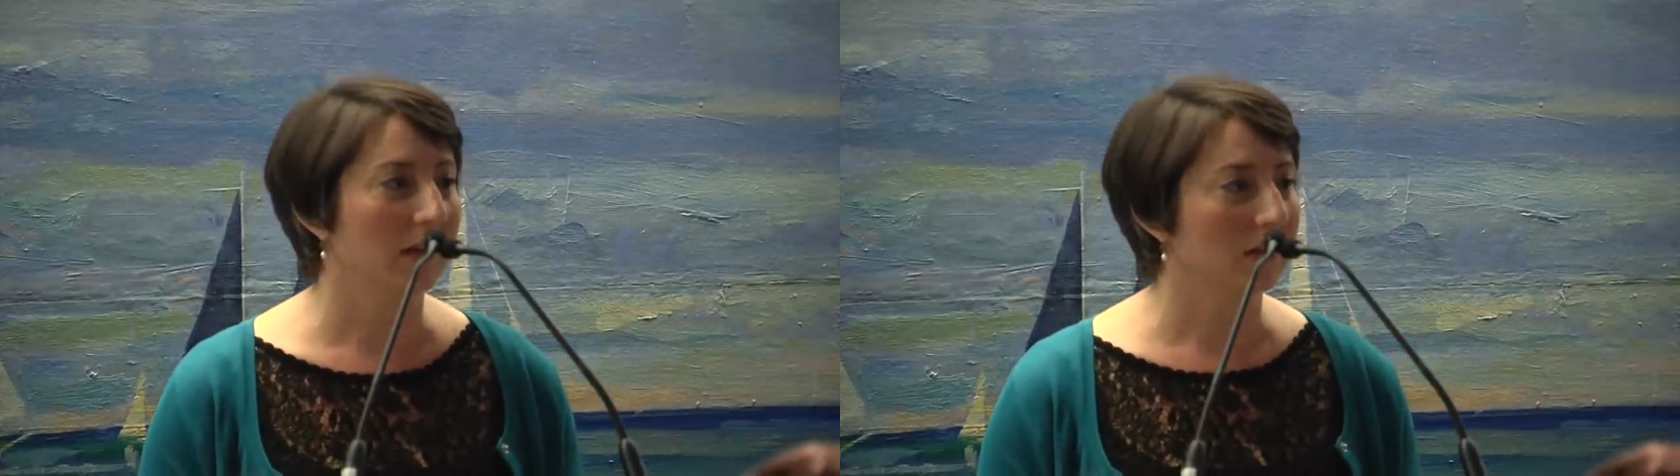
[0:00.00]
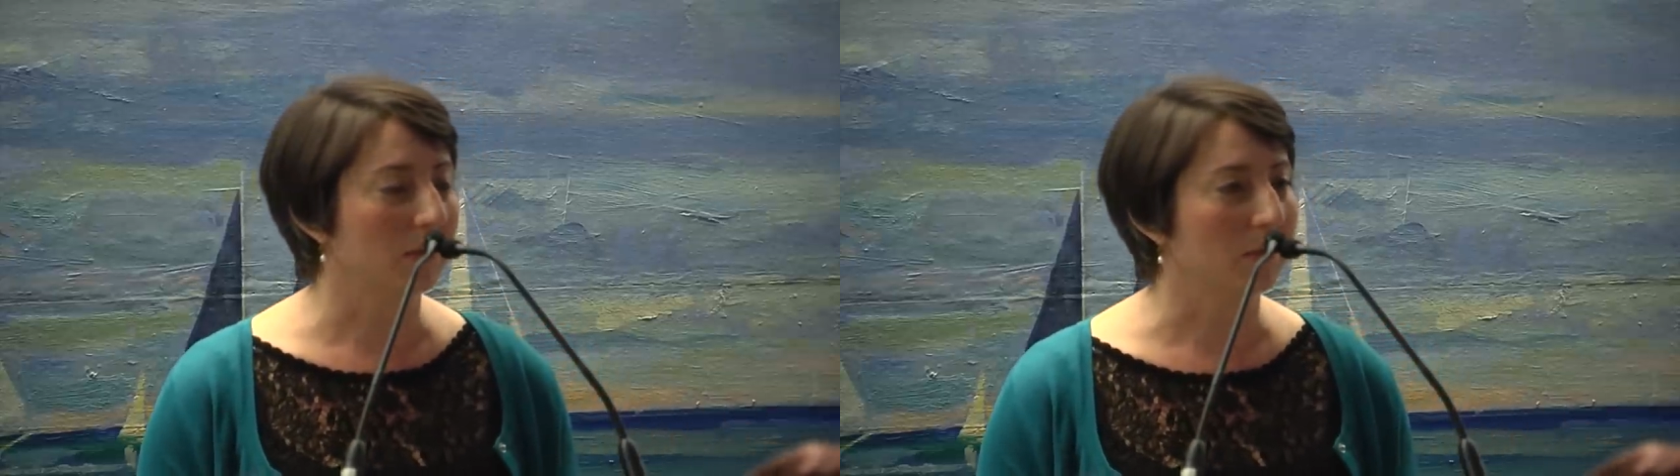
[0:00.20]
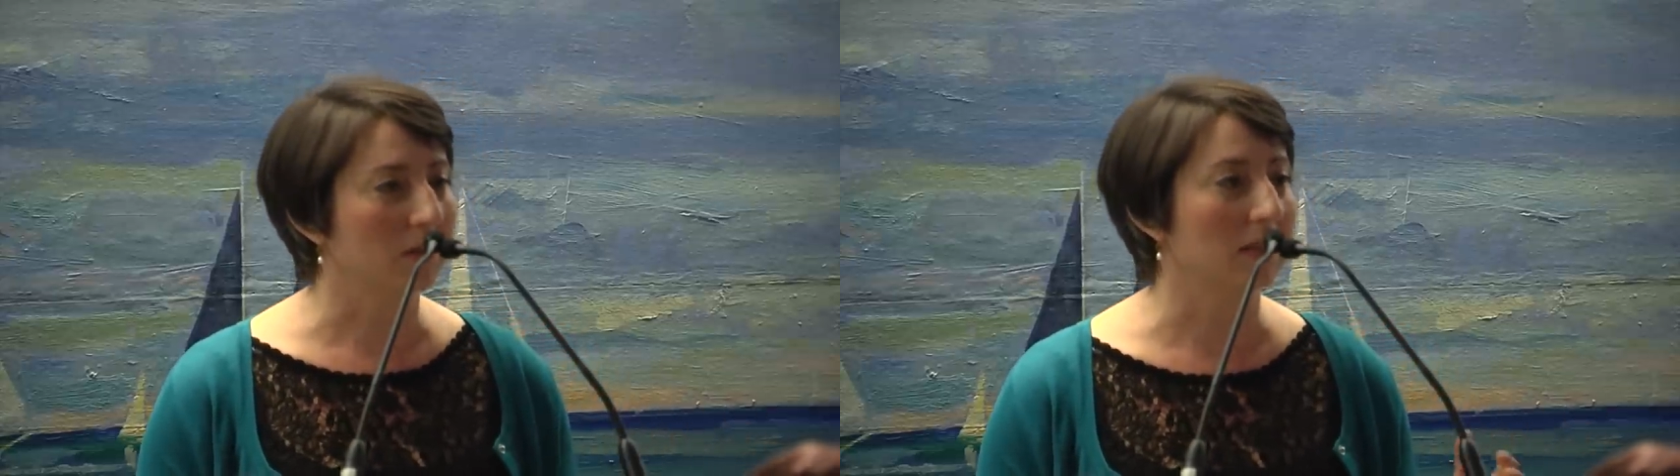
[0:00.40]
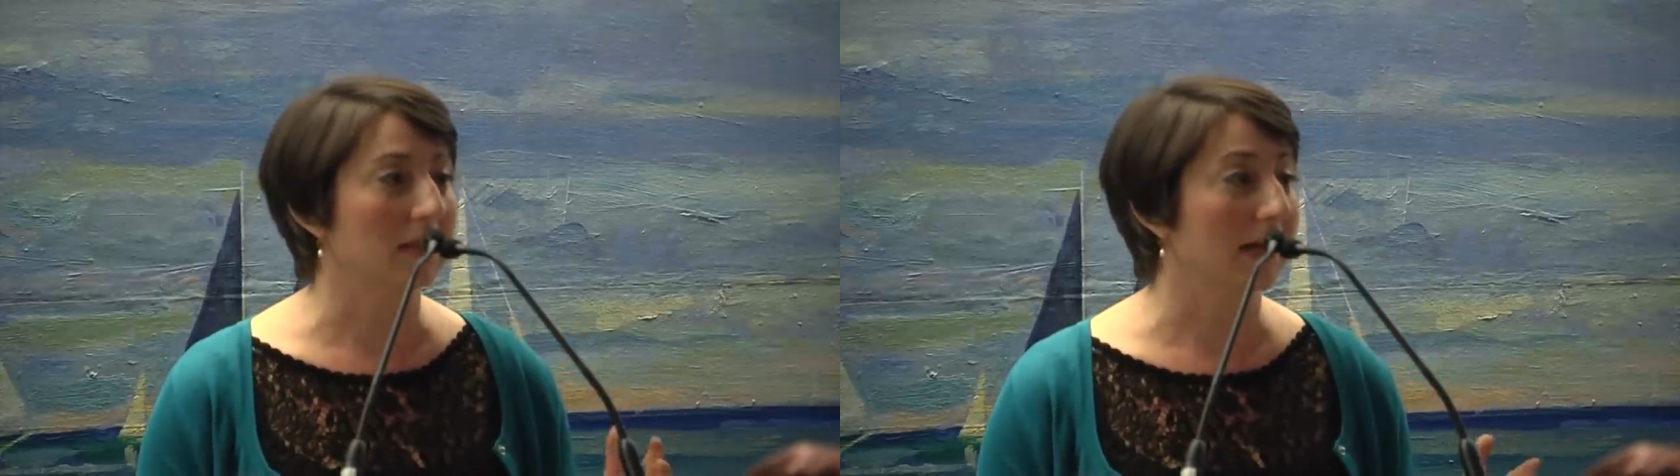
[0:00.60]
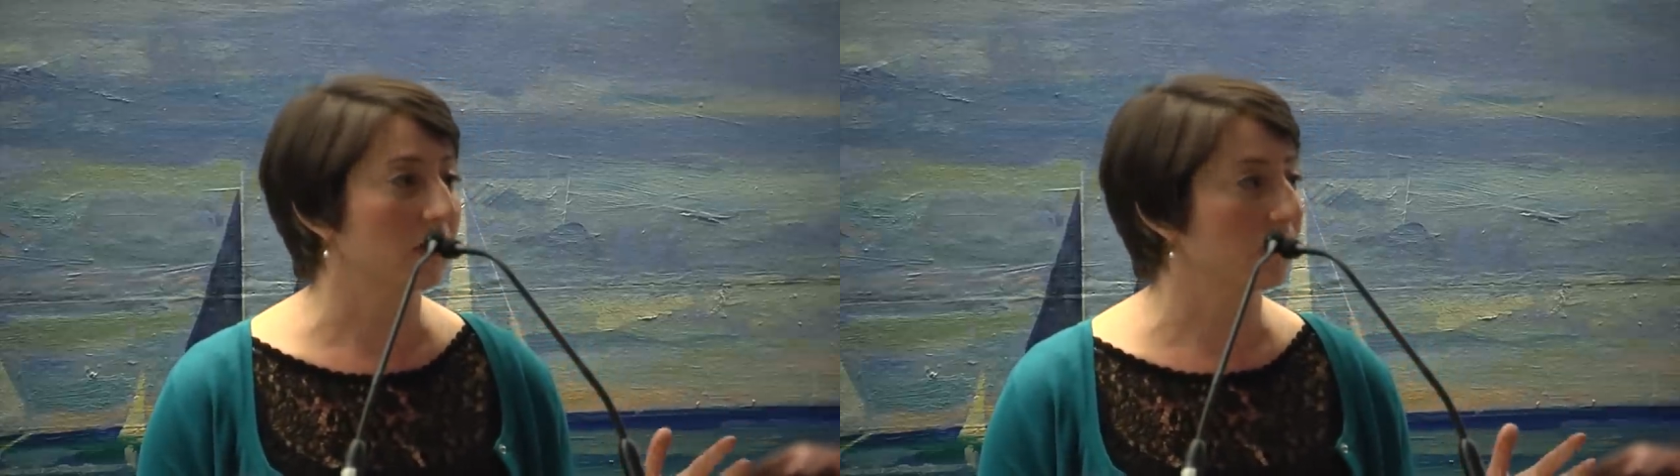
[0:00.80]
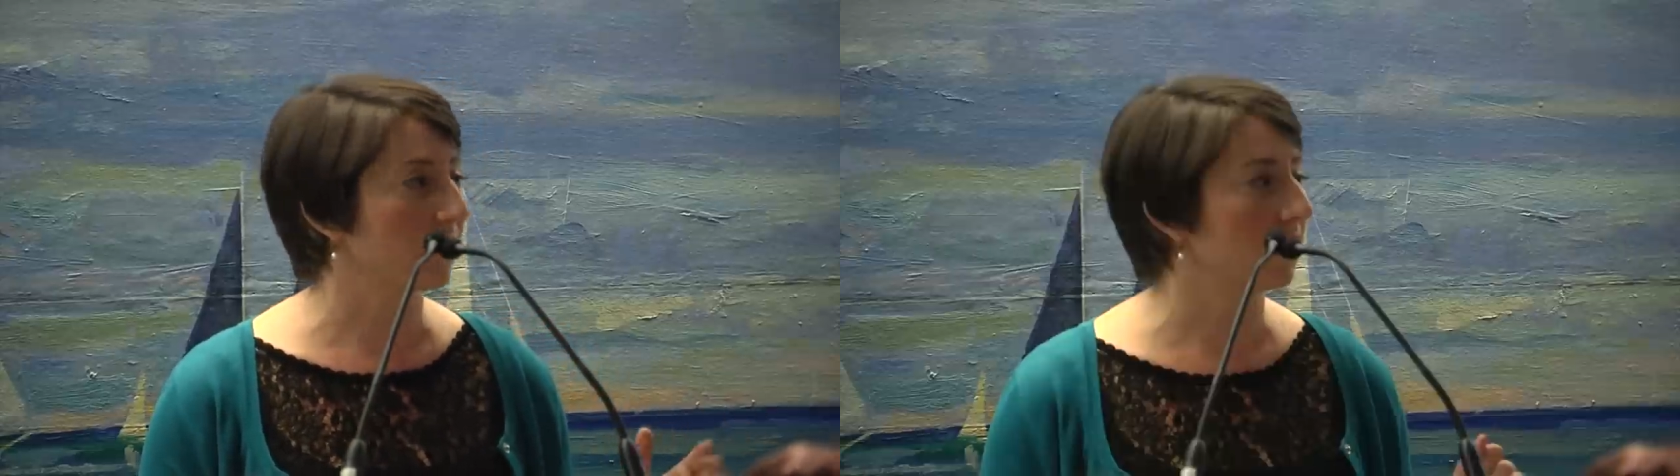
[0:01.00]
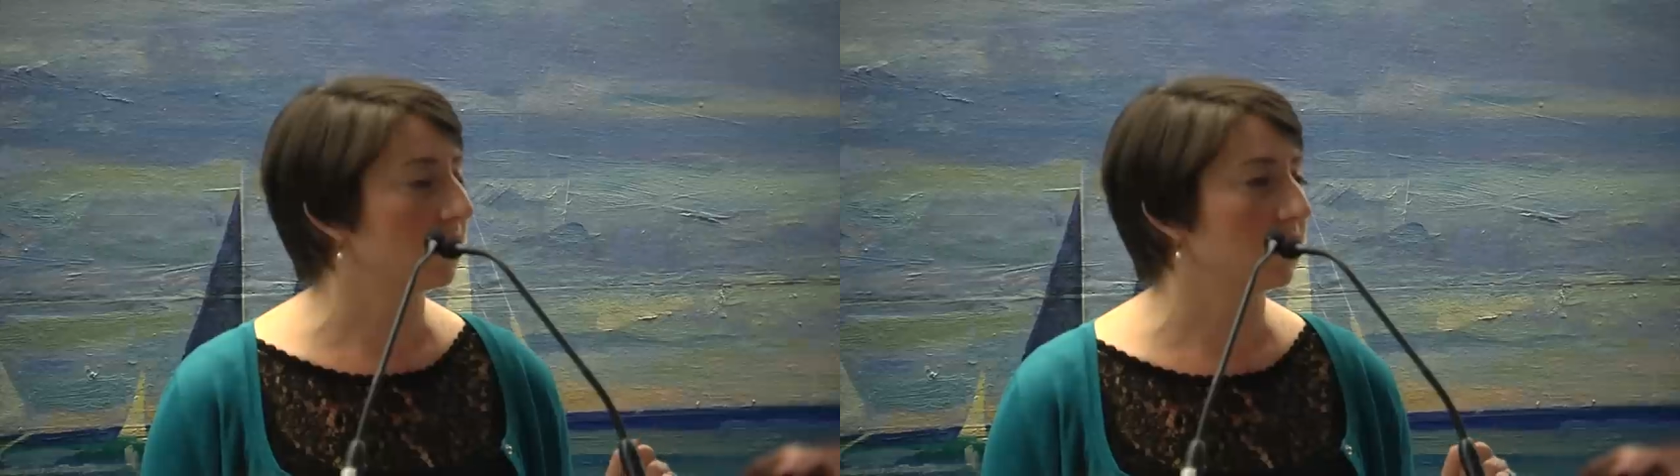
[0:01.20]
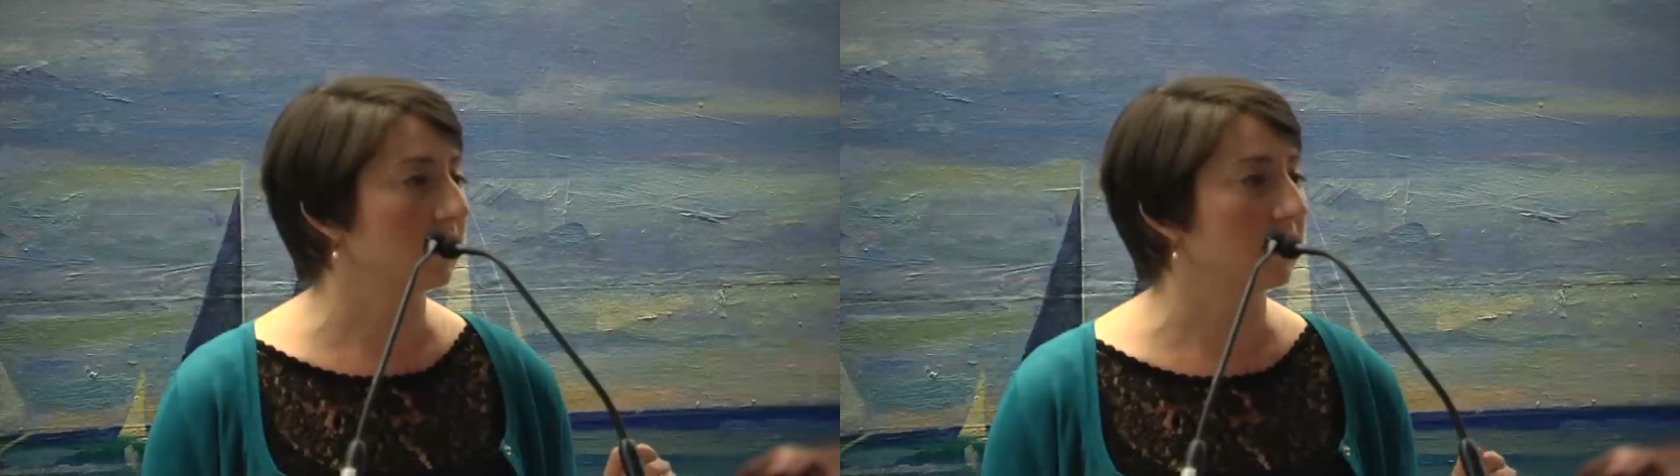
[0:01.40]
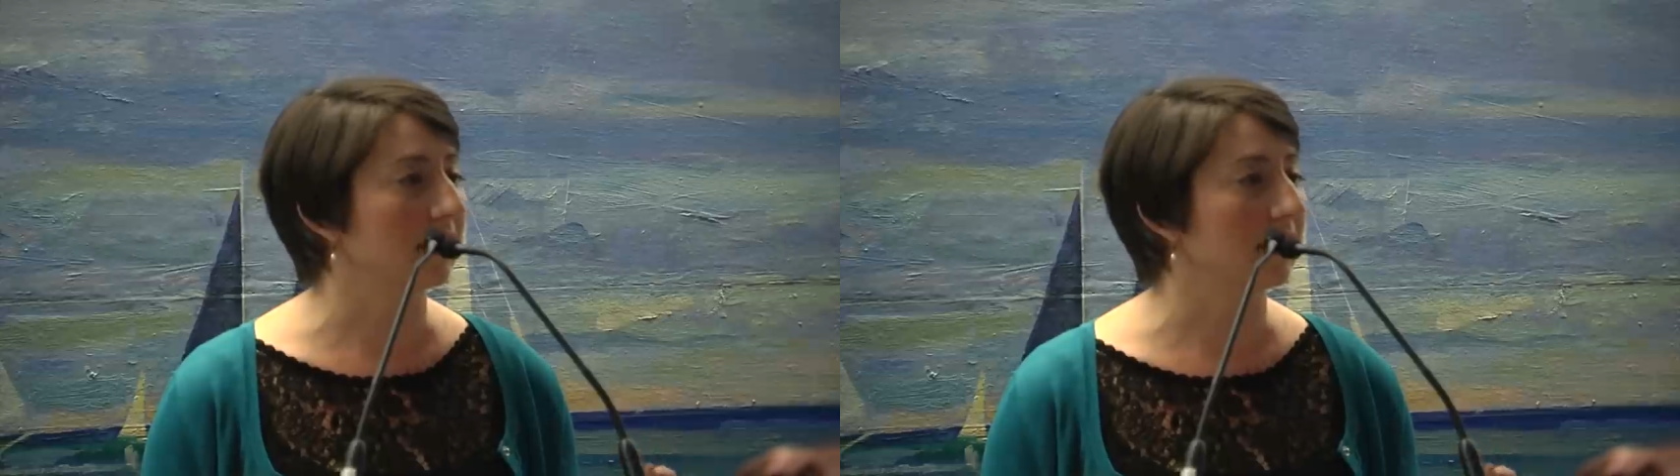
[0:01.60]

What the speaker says: to be able to test for the disease